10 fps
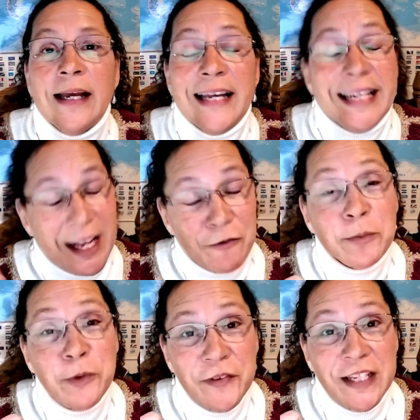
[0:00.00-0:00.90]
And now we're
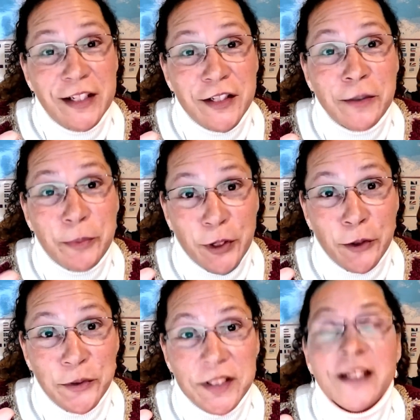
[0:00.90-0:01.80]
moving into the
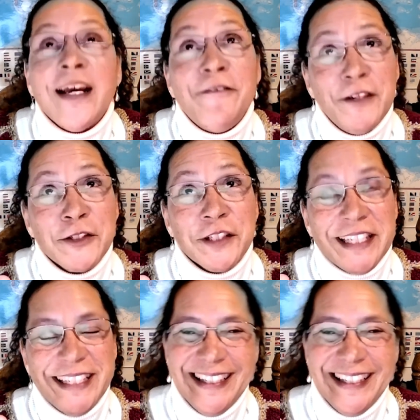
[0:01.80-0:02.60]
pros officially.